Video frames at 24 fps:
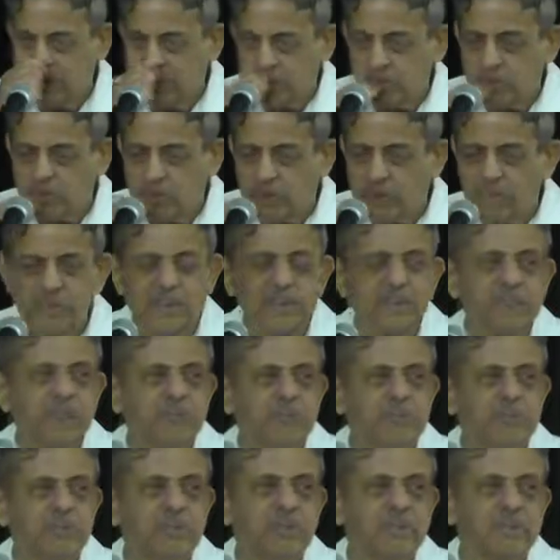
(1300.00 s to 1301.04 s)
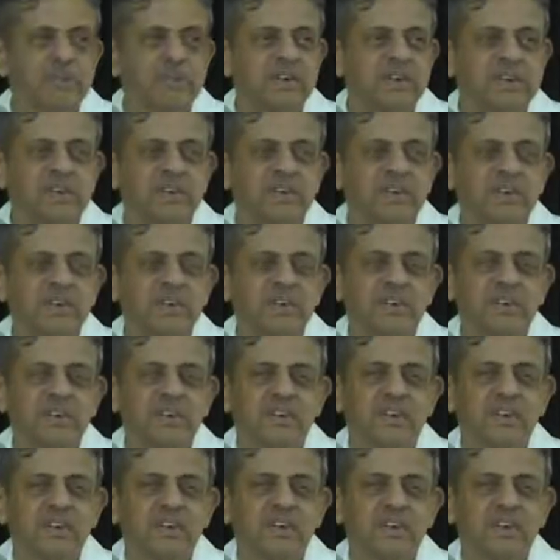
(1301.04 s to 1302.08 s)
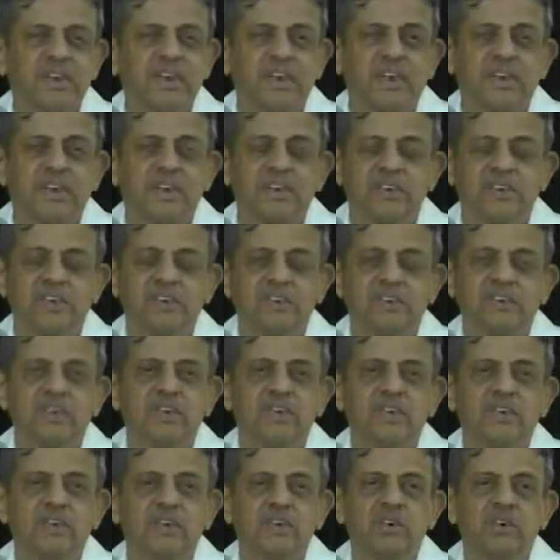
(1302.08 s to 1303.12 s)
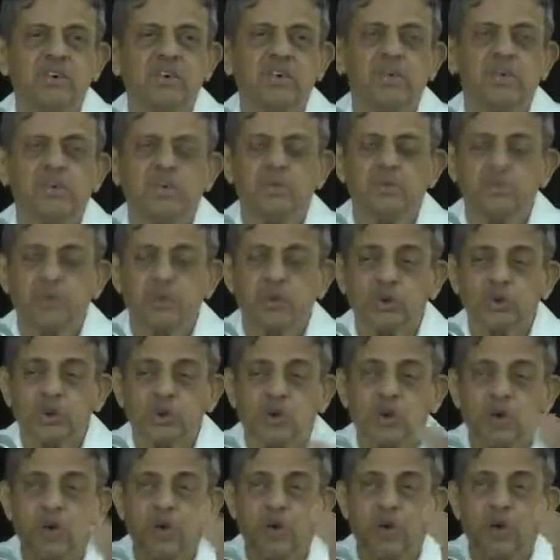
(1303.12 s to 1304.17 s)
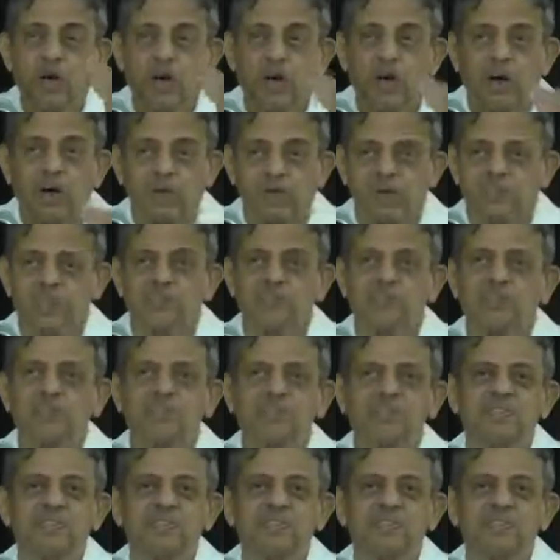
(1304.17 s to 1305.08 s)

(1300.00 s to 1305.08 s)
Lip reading: So what is that sublimation? It is to slow down.